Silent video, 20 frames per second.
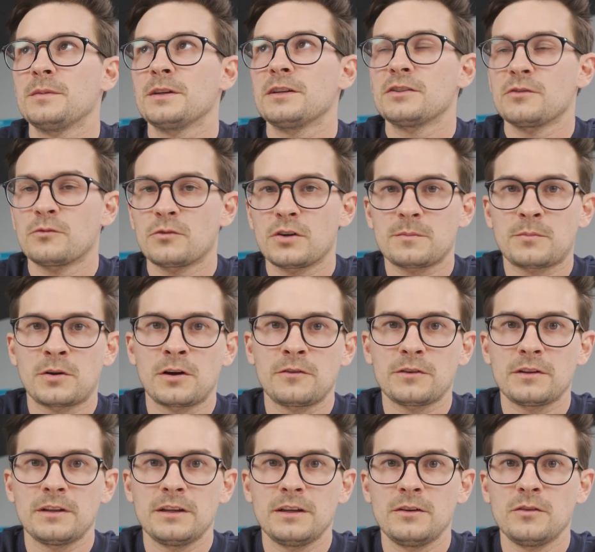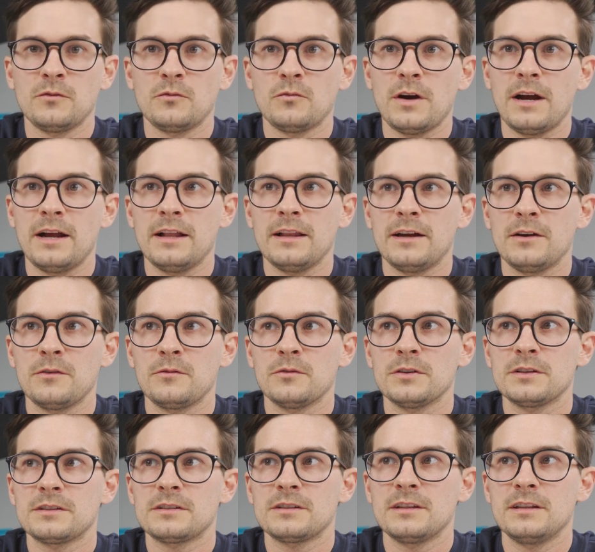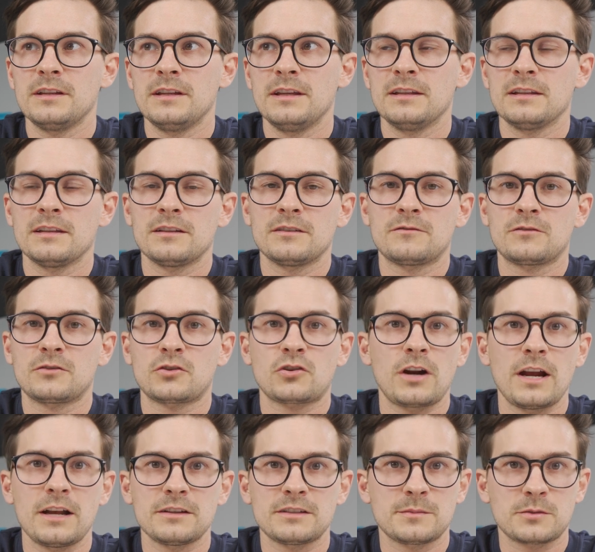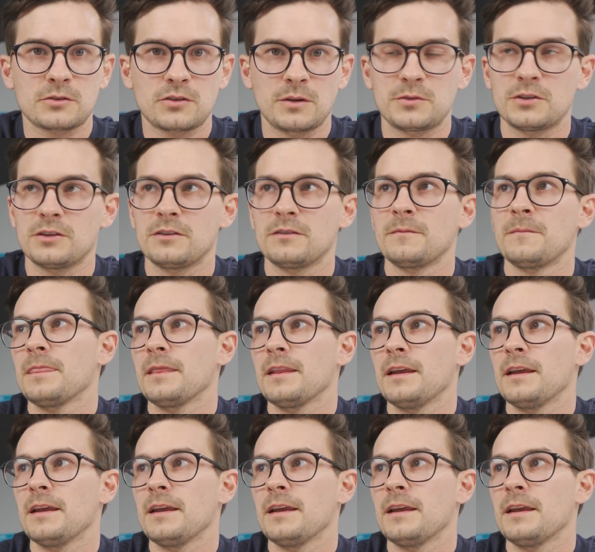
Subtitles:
Because it worked perfectly while I was in the trial subscription.